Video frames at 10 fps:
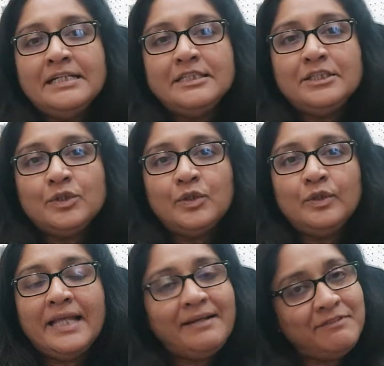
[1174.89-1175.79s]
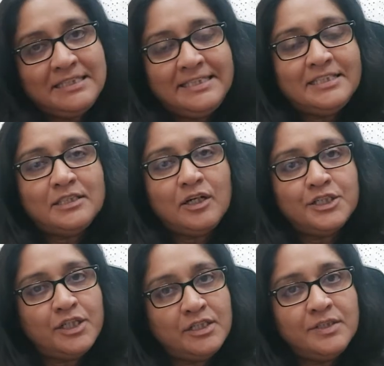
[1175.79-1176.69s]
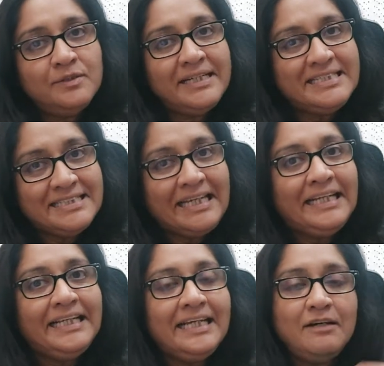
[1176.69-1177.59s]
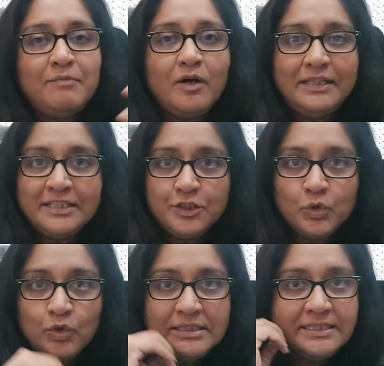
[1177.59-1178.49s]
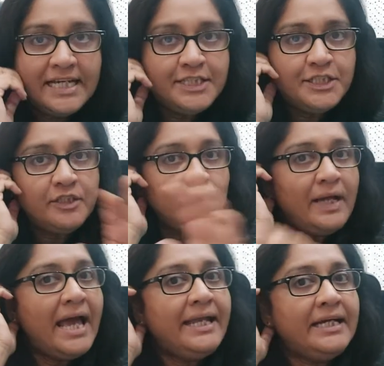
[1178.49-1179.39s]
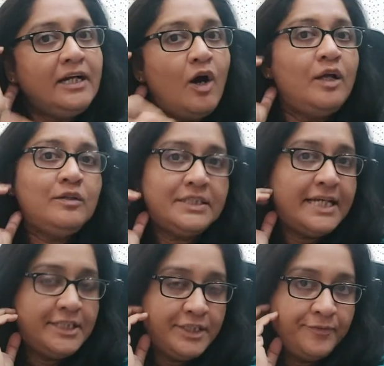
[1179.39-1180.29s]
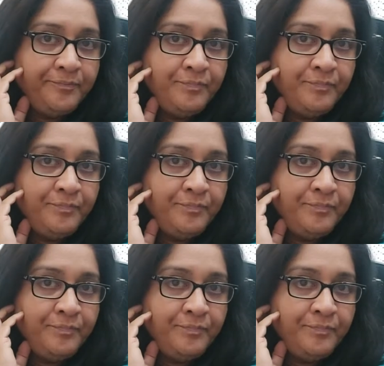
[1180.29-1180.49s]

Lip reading: So that was, it's a short story in Sinhala about a stone statue and a hollow statue.